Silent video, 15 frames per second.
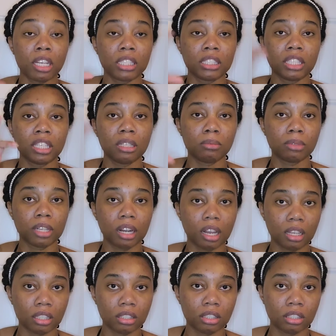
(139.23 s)
denim
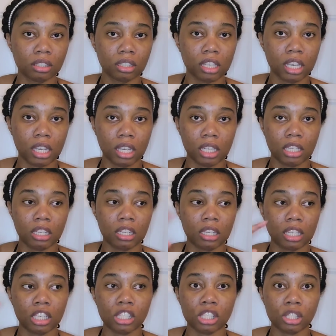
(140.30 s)
clutch, and
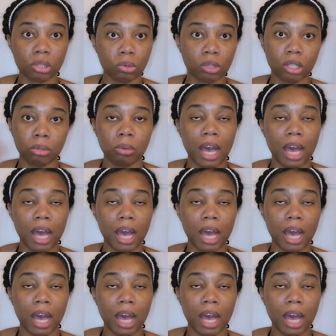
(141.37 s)
it's so cute.